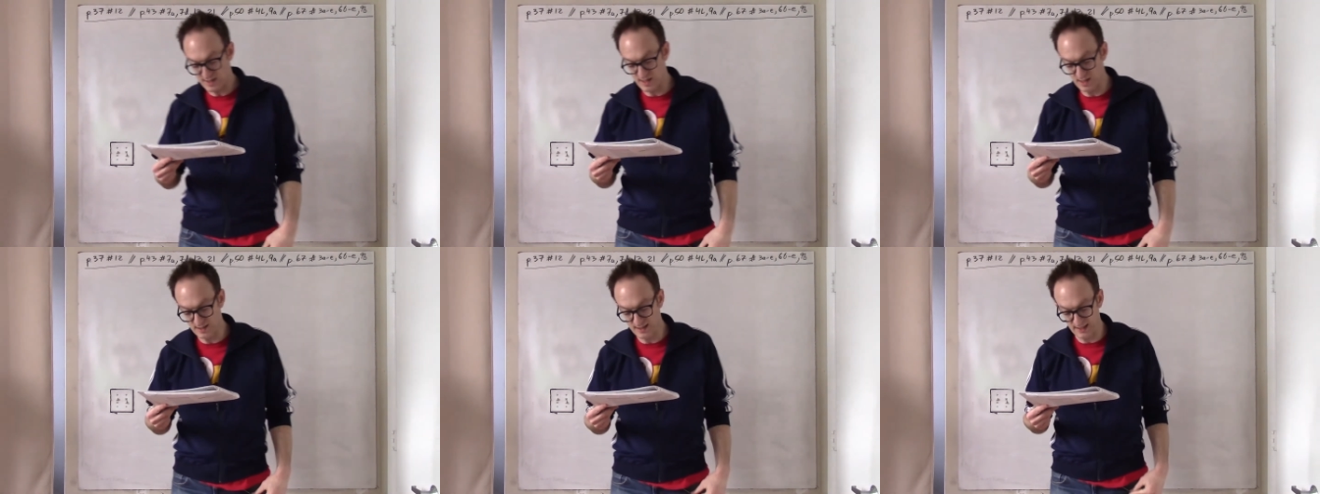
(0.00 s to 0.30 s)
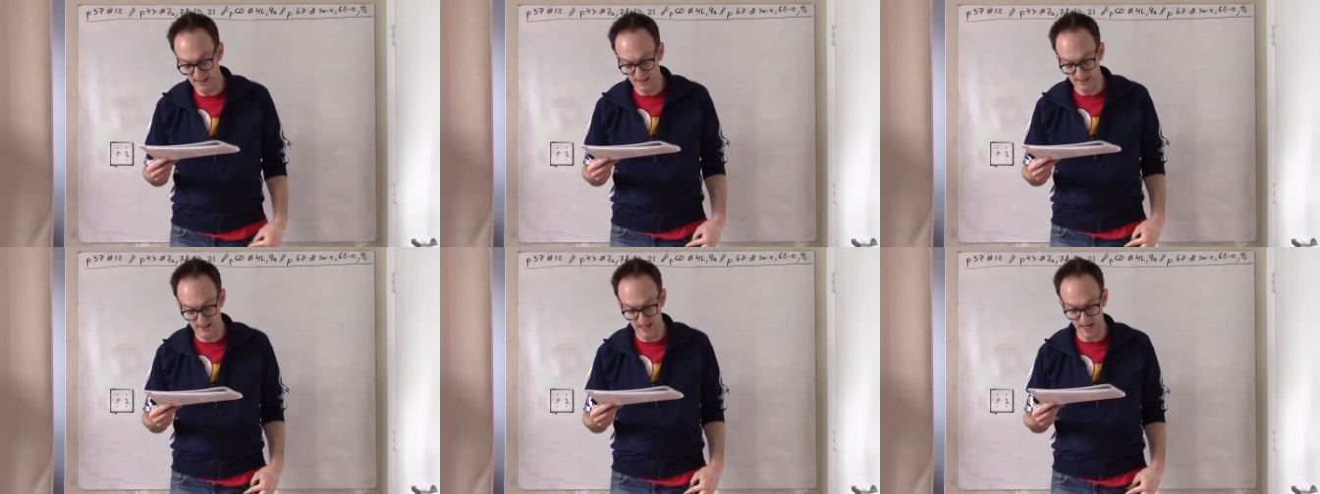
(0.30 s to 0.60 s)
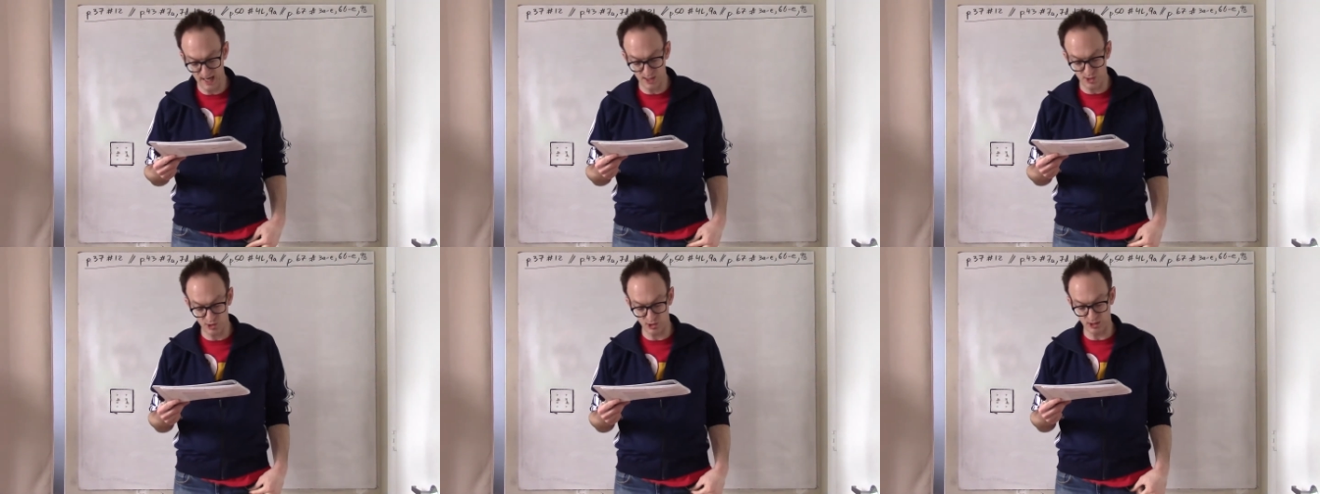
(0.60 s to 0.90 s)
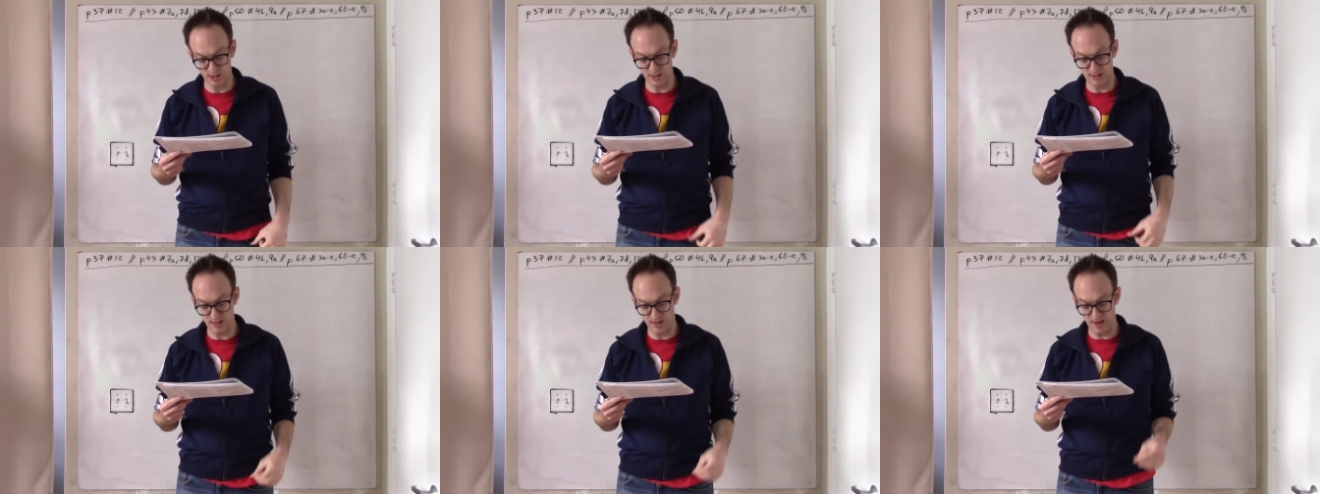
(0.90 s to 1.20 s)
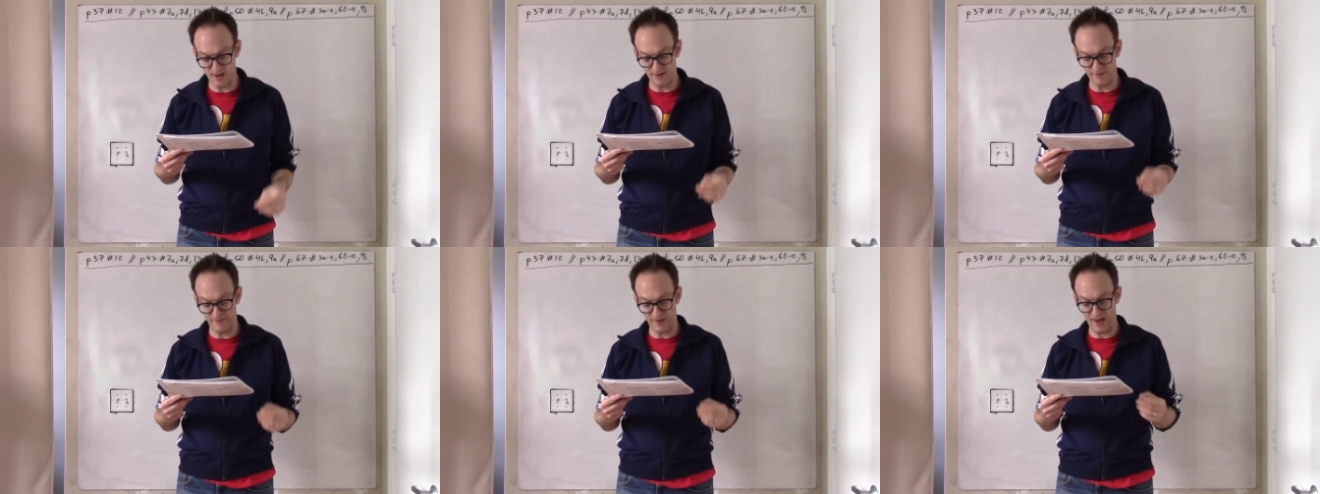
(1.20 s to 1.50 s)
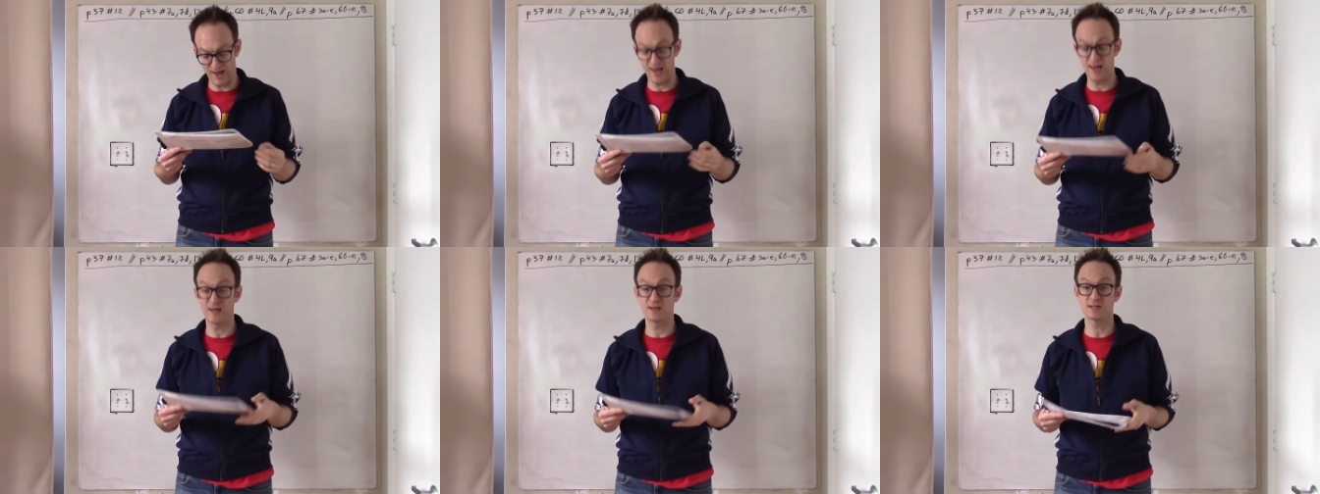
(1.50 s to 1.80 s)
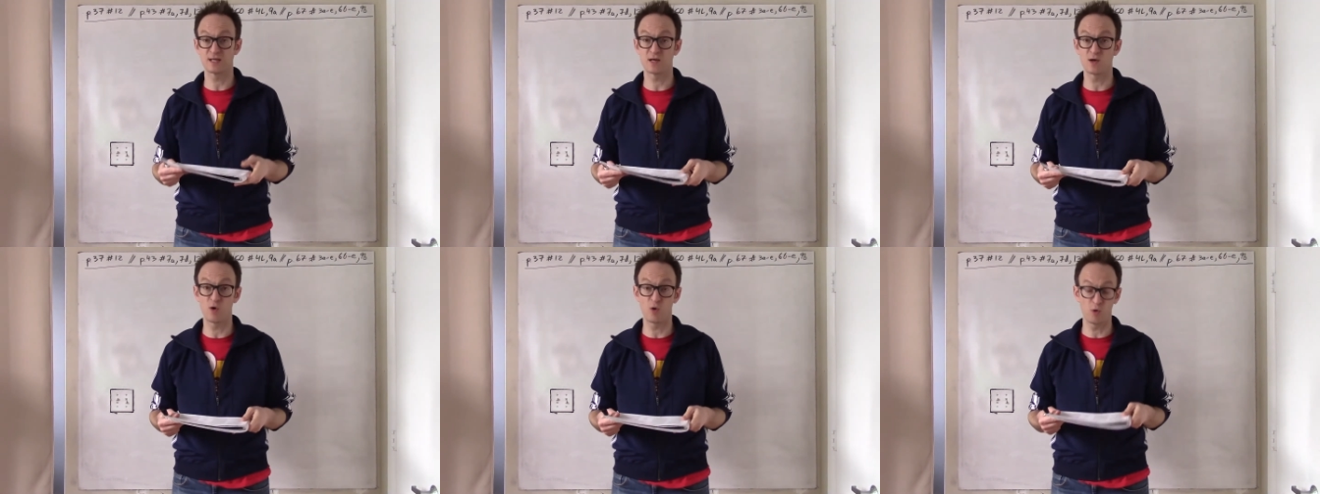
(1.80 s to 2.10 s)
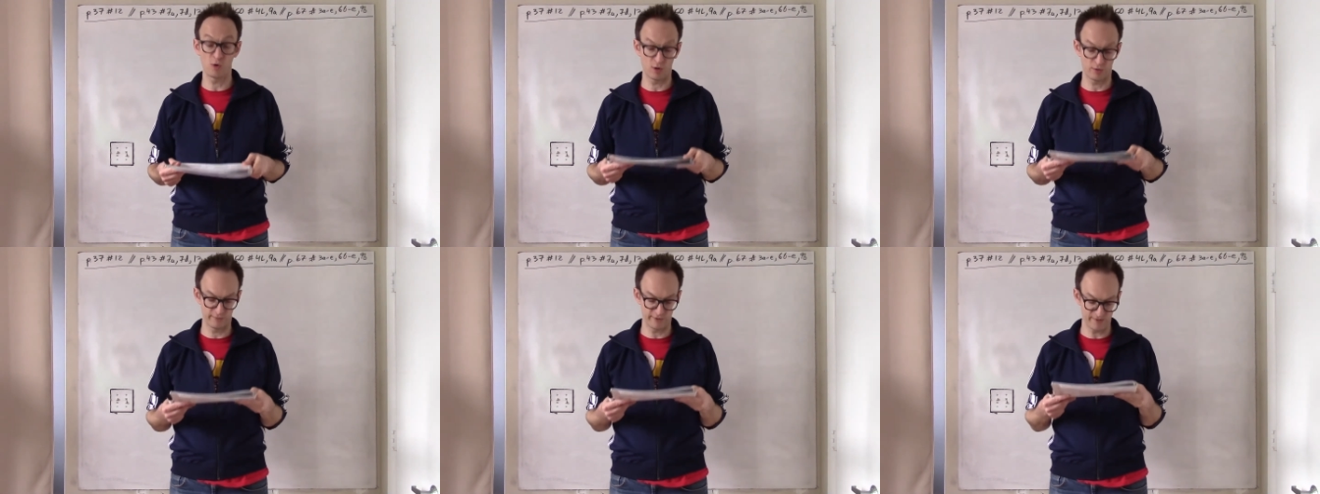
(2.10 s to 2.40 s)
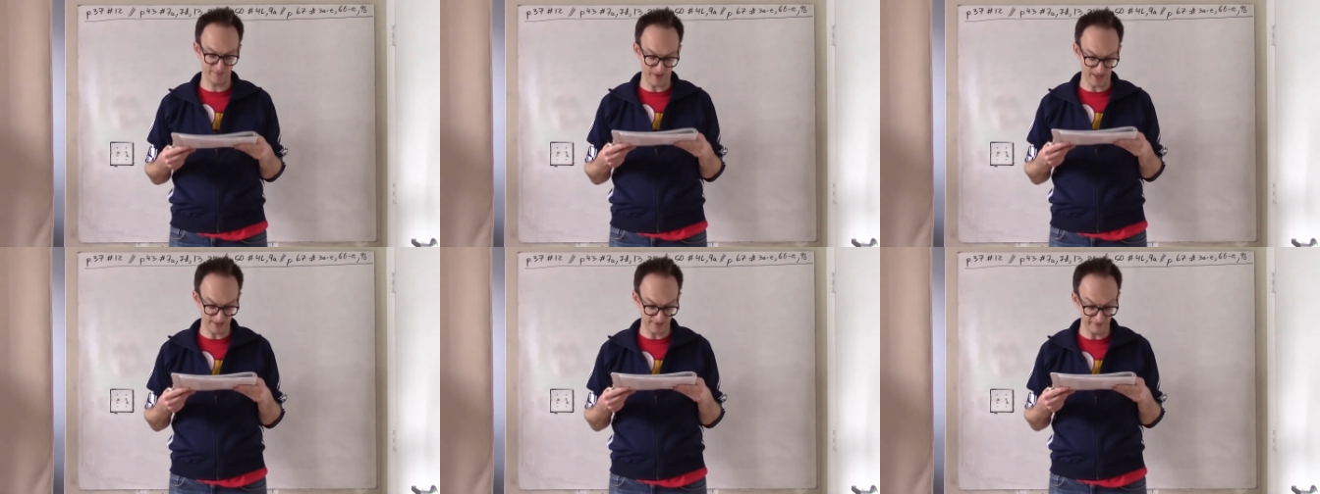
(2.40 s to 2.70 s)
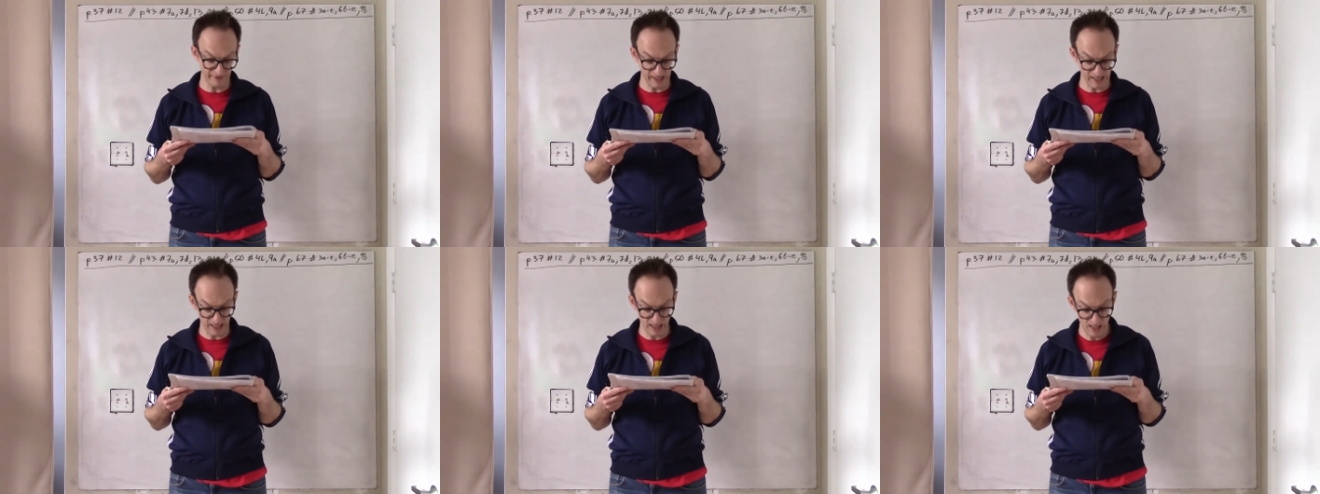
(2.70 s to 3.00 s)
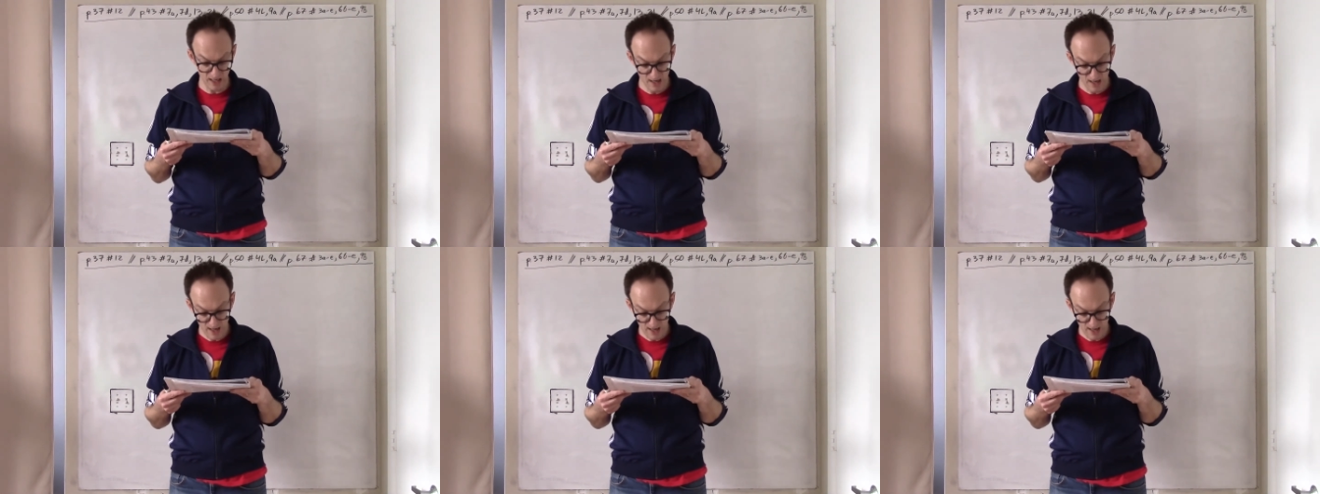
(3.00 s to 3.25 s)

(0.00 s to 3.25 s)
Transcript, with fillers: the negation of AND and OR, respectively.